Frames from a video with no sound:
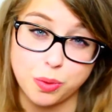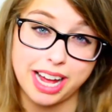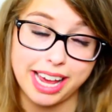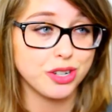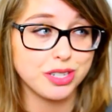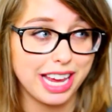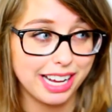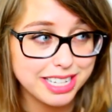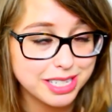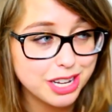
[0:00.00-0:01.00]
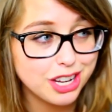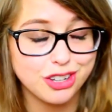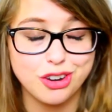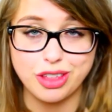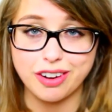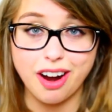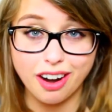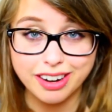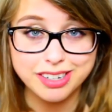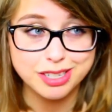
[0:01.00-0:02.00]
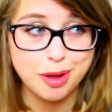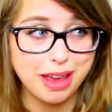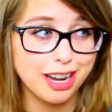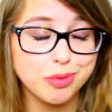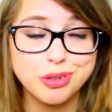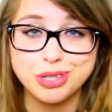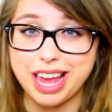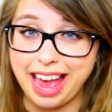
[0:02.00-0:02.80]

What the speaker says: XY, just like us. There are some animals that